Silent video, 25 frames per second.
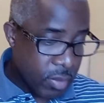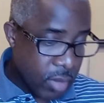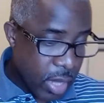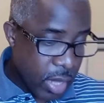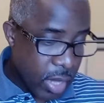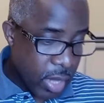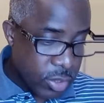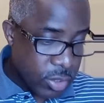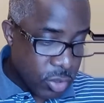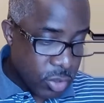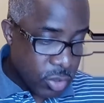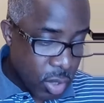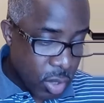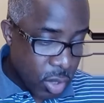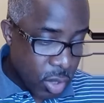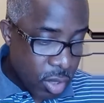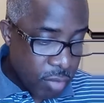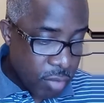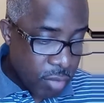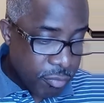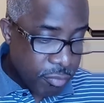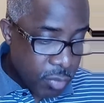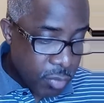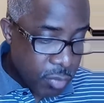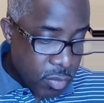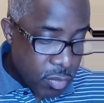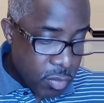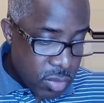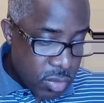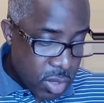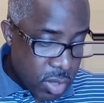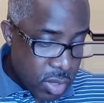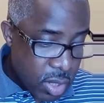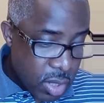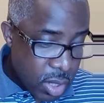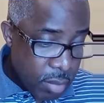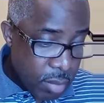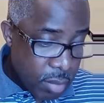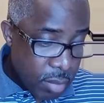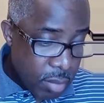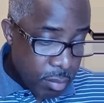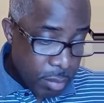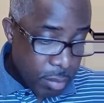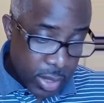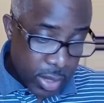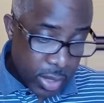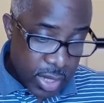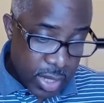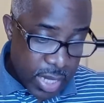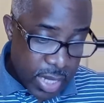Enjoy your food,
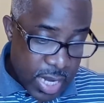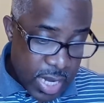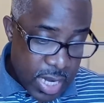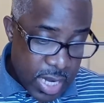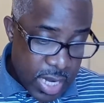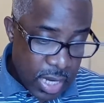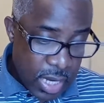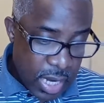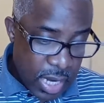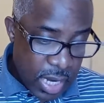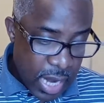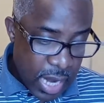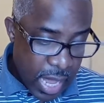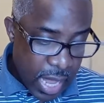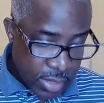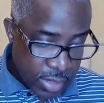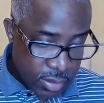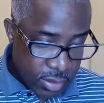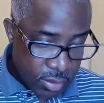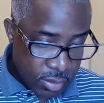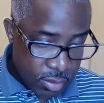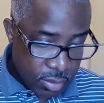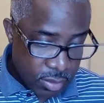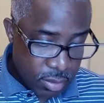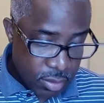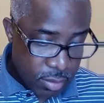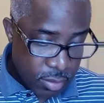but eat less.